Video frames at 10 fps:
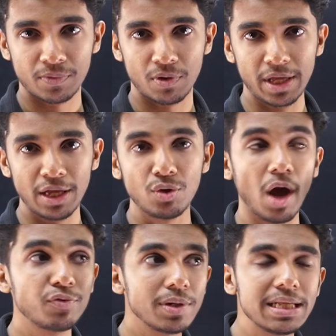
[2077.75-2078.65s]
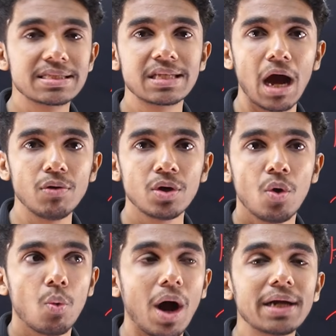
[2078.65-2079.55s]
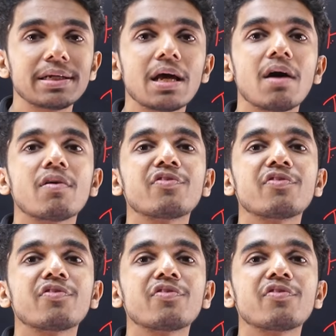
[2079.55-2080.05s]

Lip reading: Okay, you have to list out what are our